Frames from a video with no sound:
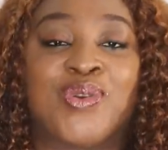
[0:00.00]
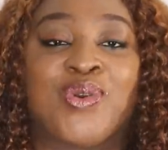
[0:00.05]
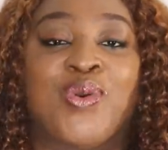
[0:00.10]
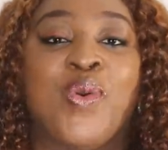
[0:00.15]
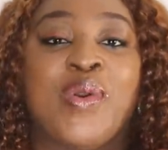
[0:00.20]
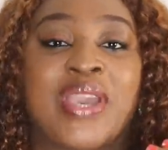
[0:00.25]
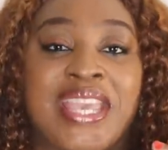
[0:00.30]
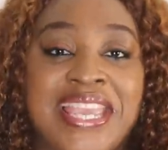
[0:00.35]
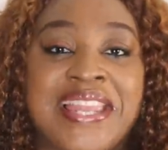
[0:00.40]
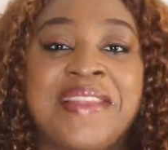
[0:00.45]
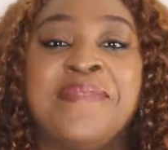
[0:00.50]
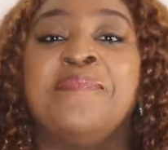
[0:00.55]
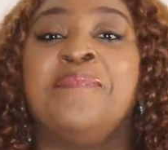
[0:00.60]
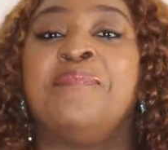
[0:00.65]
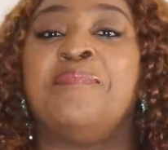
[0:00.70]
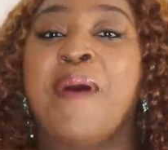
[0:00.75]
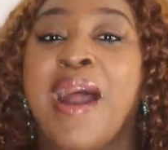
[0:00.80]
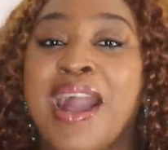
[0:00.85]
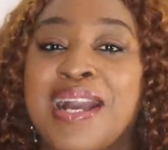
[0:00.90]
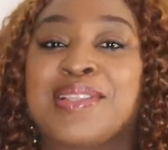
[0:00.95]
cooking
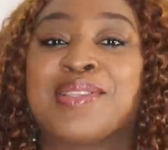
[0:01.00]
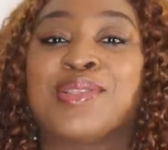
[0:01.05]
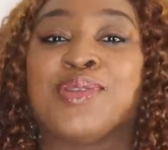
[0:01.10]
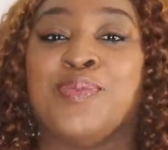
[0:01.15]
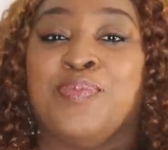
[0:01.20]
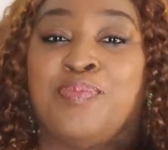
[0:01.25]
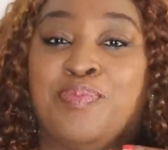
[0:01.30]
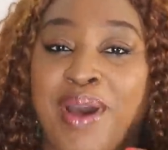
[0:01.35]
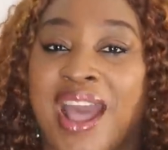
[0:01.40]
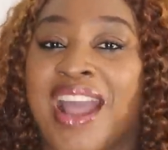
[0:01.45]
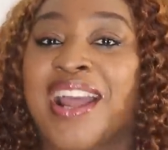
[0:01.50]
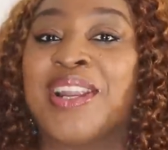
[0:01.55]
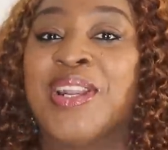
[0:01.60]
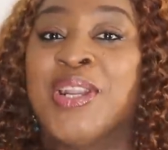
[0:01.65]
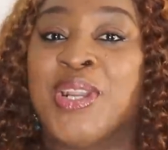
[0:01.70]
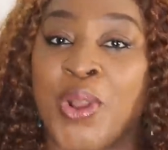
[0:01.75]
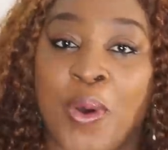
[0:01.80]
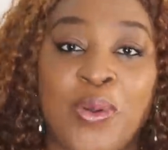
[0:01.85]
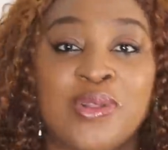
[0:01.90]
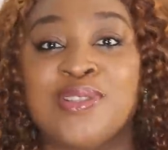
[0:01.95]
back to back
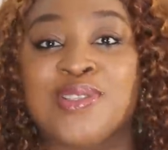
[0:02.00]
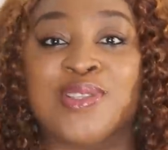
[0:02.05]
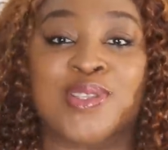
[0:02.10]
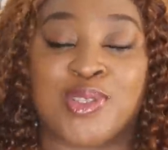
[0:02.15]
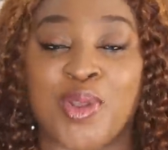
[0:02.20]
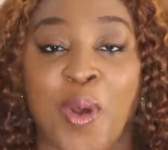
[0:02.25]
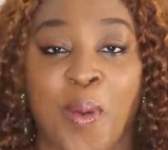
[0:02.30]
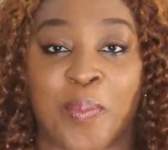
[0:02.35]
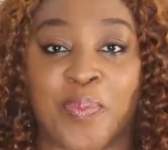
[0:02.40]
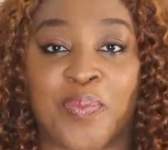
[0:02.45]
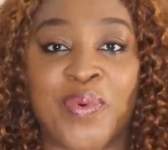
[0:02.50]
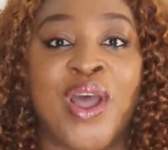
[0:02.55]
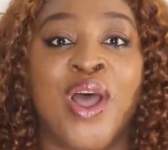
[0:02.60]
non-stop